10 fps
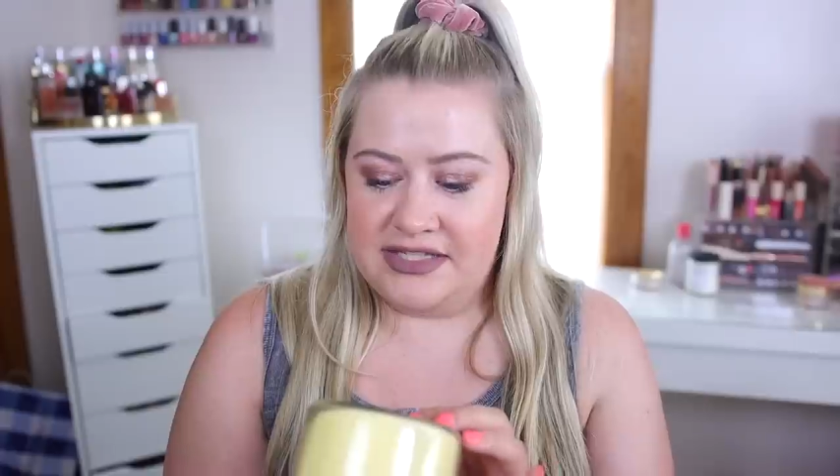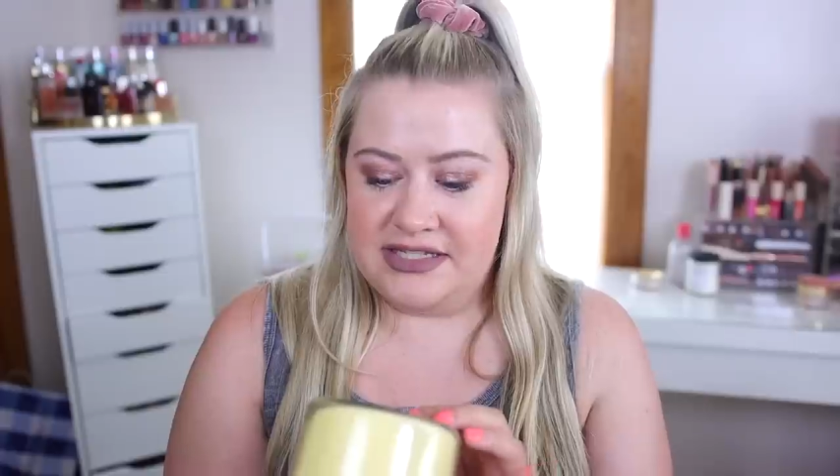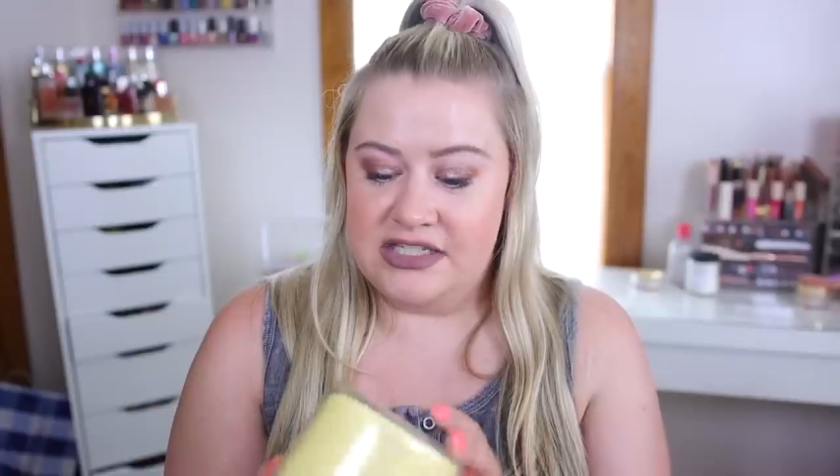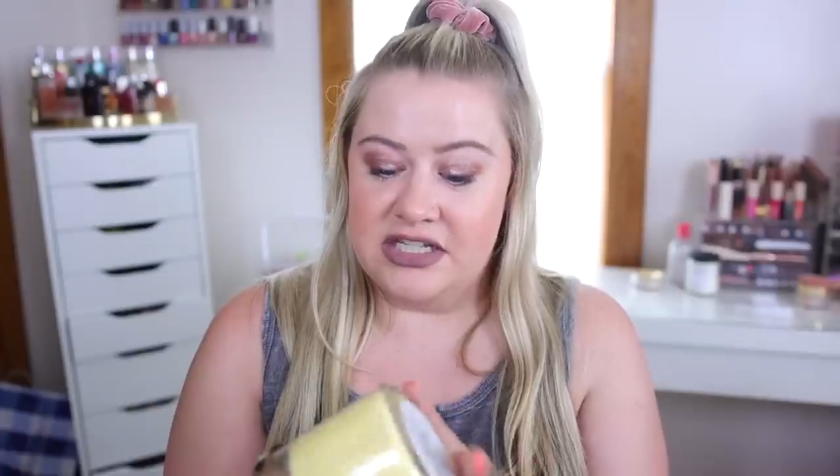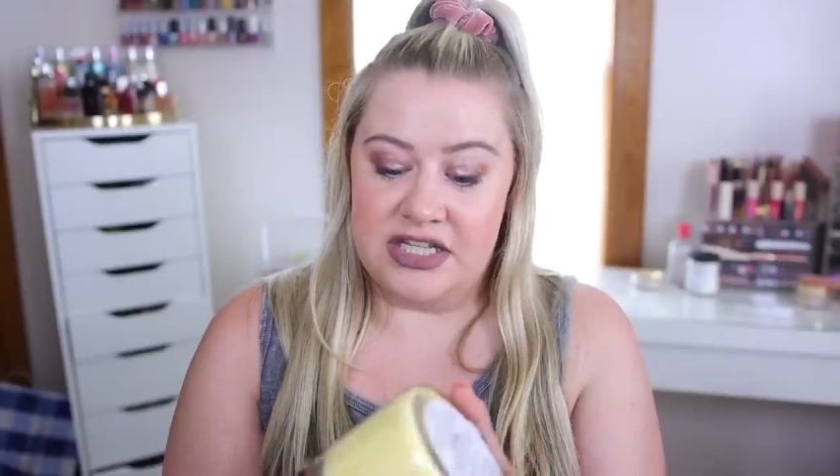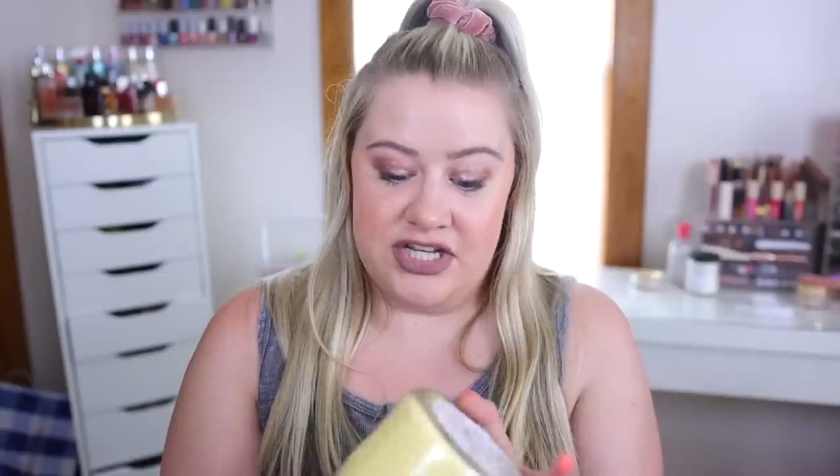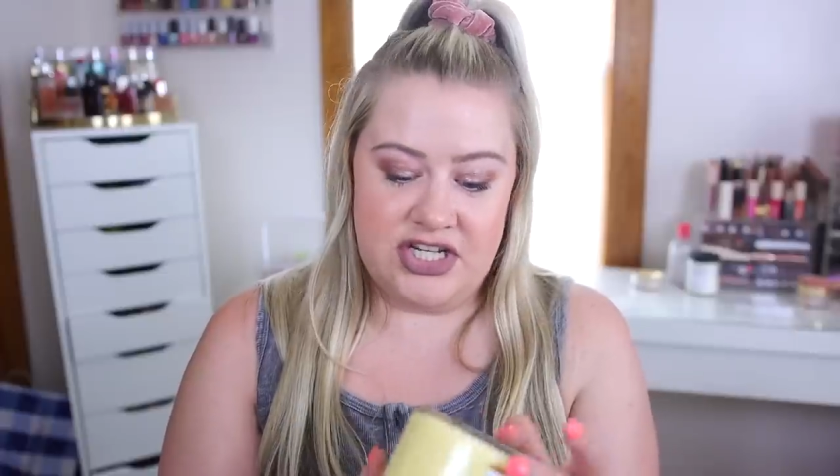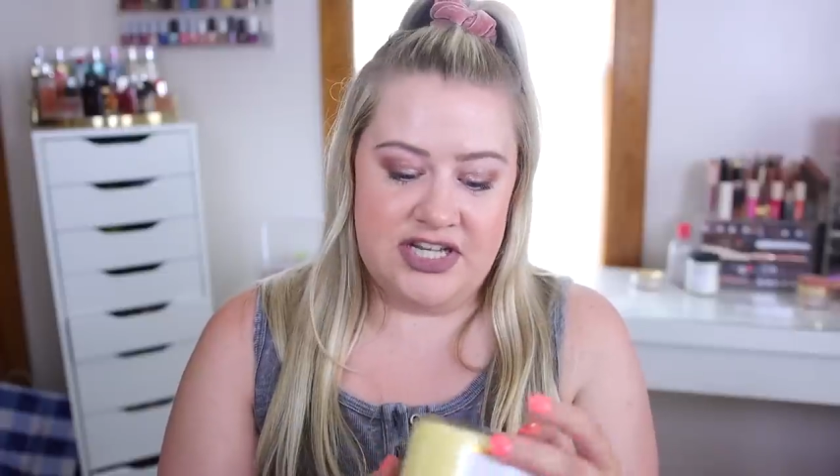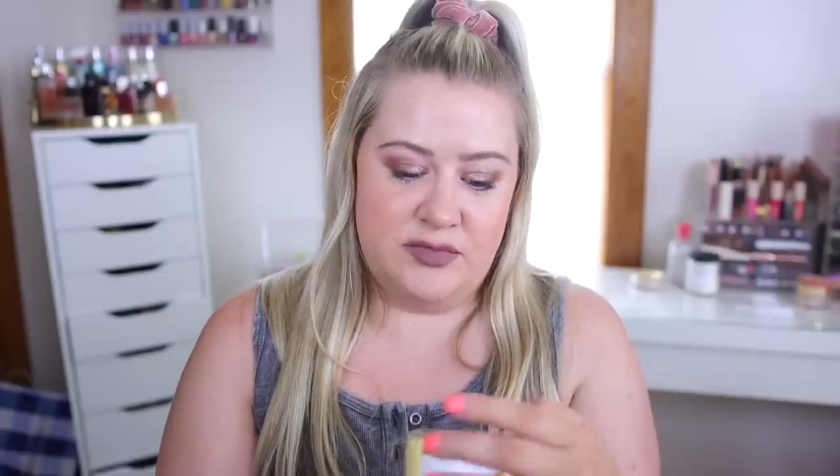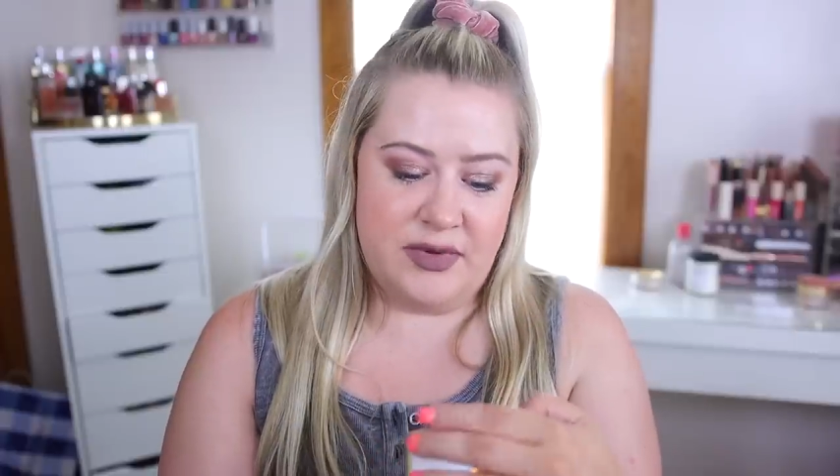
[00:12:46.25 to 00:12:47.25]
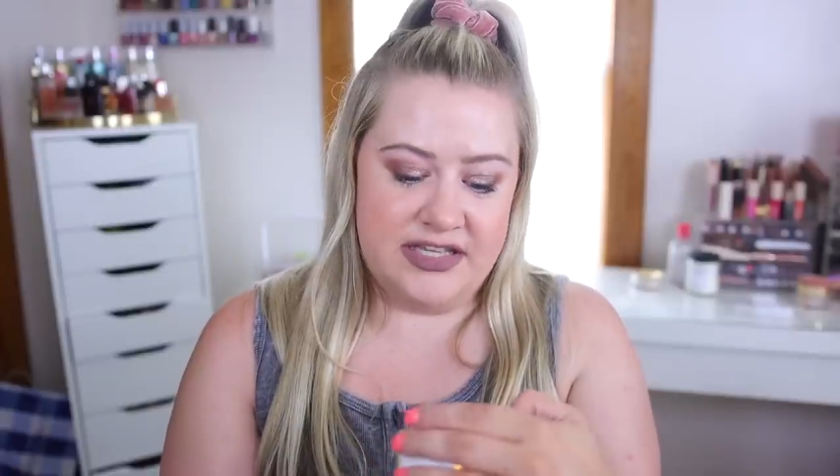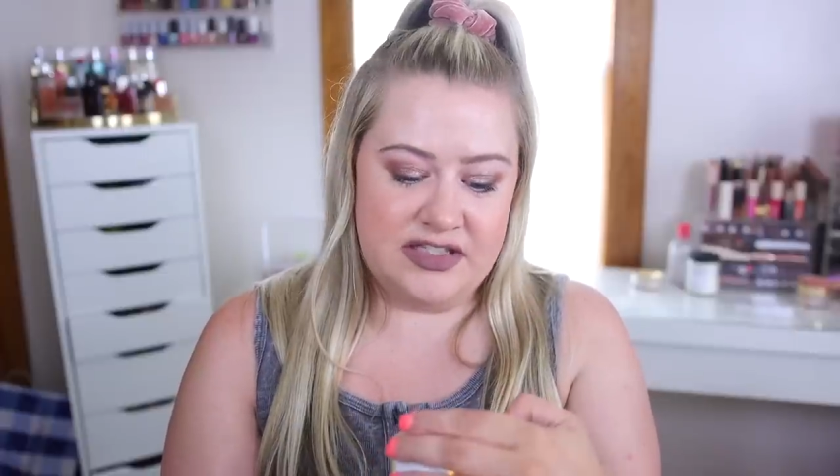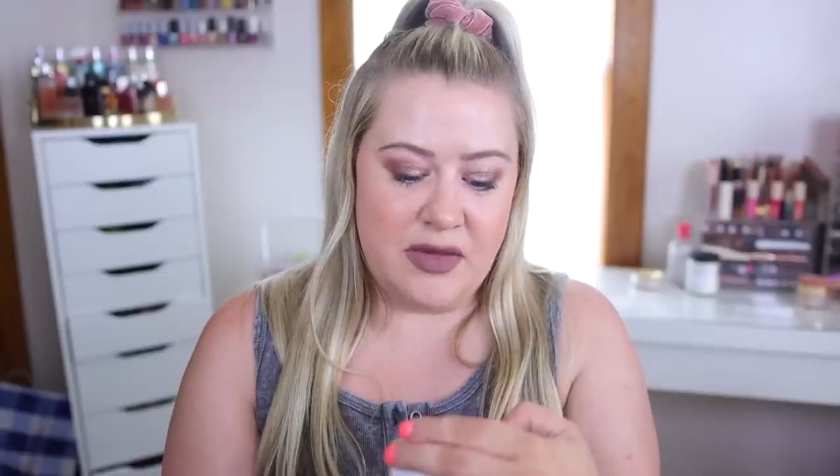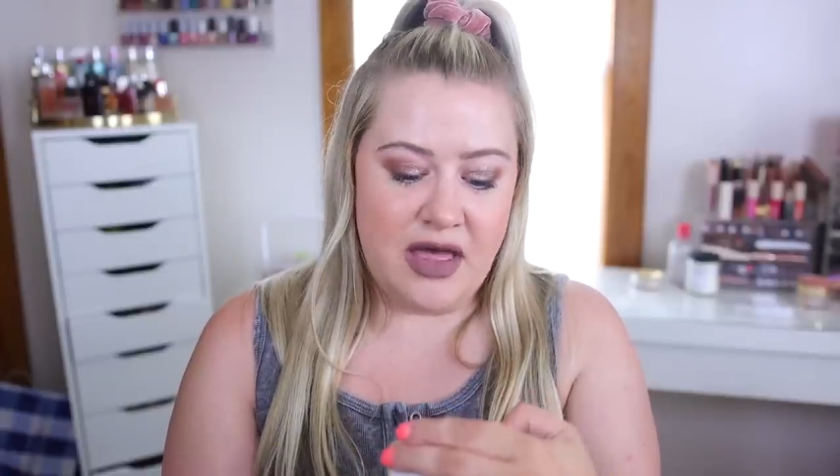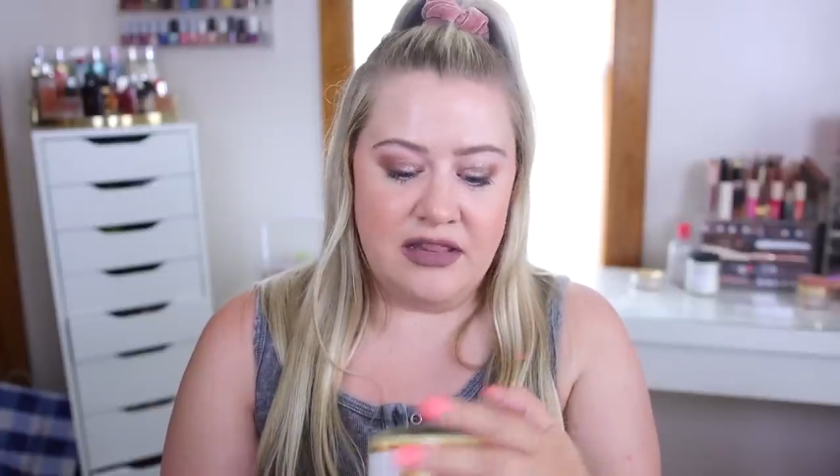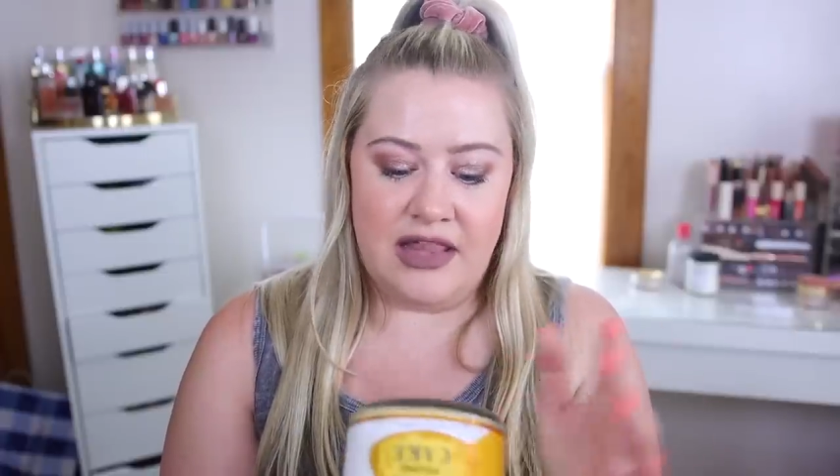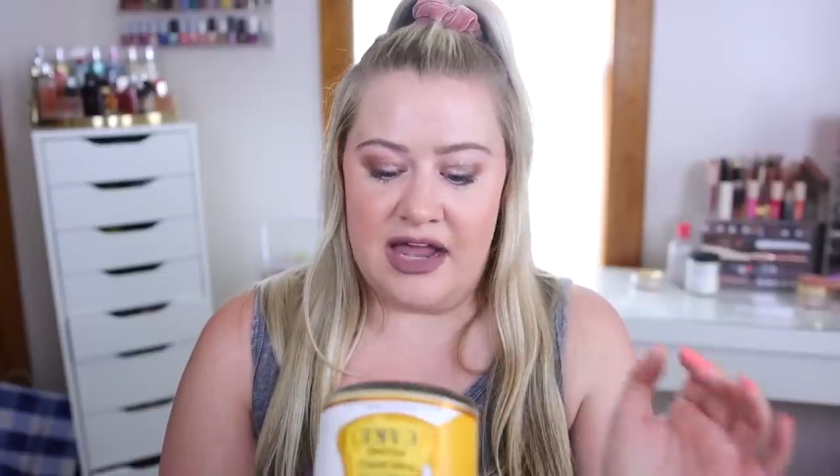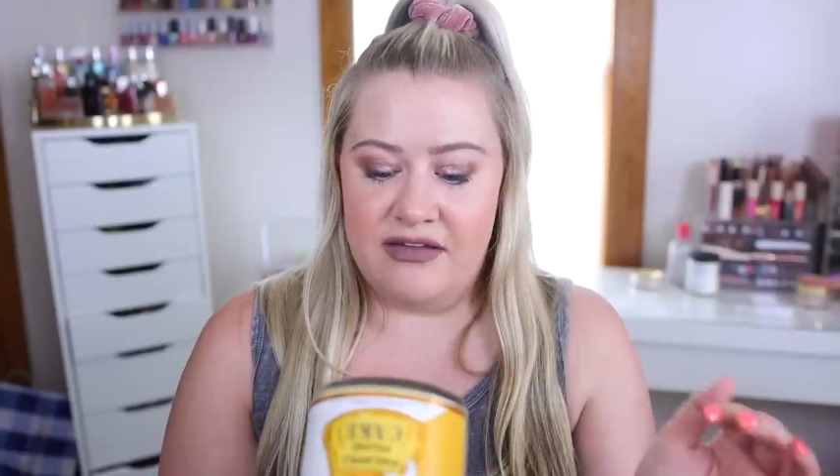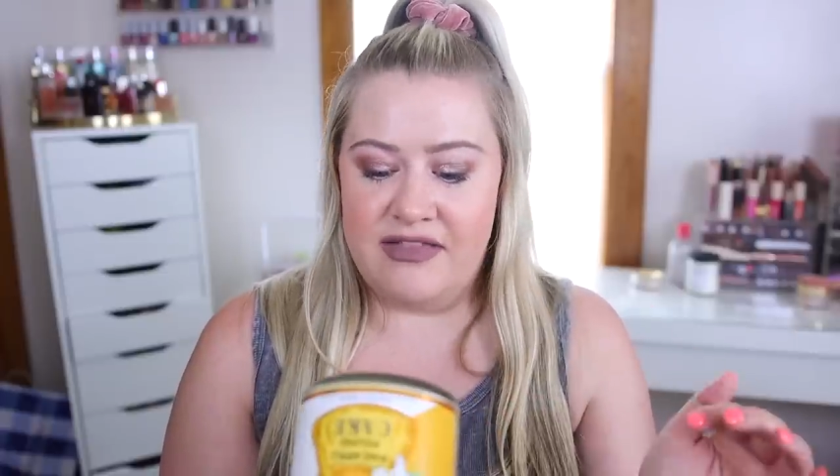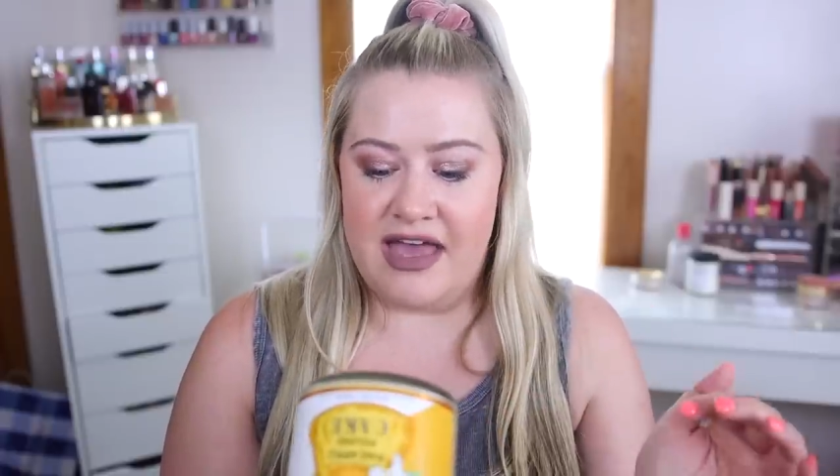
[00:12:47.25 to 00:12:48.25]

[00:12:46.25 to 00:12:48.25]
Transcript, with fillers: It's delicious, but I smell a lot of